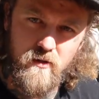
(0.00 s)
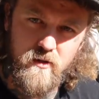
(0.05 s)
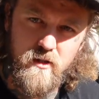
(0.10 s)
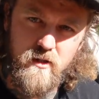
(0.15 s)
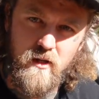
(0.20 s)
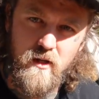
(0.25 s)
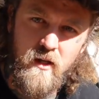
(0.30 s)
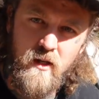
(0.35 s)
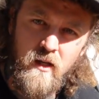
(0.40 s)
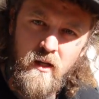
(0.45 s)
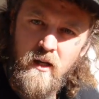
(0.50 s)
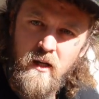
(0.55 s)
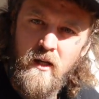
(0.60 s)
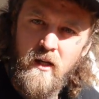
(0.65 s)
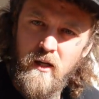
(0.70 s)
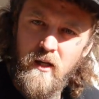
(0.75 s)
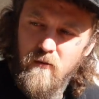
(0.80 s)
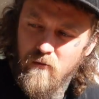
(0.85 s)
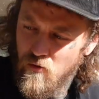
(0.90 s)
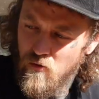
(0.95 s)
So
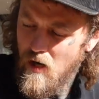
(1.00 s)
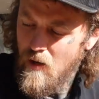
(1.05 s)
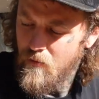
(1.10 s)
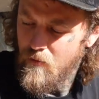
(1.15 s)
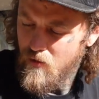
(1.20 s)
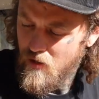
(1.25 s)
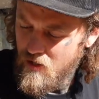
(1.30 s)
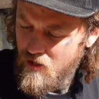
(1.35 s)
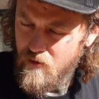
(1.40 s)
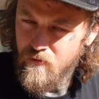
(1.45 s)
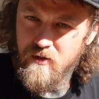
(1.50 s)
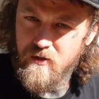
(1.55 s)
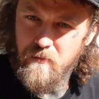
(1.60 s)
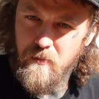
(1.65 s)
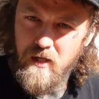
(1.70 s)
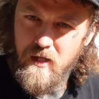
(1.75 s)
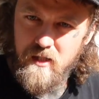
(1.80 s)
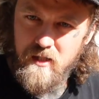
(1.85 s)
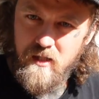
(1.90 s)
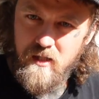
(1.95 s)
real happy with that. That was the
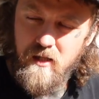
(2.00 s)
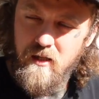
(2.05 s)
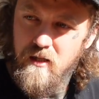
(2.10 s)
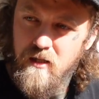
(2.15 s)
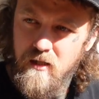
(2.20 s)
best